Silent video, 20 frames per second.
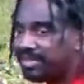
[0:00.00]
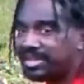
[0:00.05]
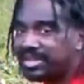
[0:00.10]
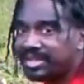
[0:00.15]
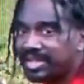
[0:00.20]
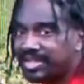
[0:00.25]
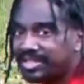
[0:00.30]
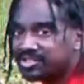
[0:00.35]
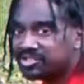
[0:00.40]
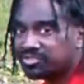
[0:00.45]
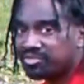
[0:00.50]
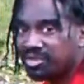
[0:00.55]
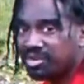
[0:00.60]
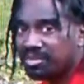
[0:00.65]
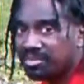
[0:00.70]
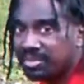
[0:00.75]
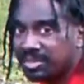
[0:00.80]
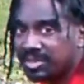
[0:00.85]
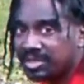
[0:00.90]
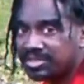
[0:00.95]
mint and
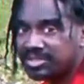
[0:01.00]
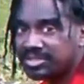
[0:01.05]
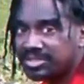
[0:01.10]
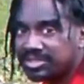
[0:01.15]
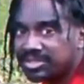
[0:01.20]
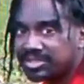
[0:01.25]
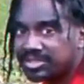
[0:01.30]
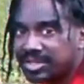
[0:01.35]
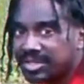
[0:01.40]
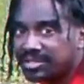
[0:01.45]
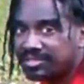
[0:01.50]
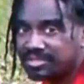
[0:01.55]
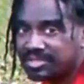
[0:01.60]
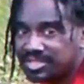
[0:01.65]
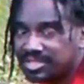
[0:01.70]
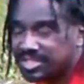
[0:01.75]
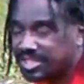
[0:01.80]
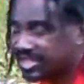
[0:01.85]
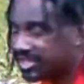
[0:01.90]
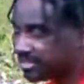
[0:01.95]
strawberries in the same
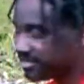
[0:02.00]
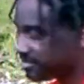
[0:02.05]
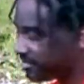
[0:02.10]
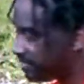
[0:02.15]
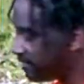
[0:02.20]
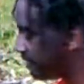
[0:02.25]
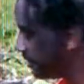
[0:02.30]
container.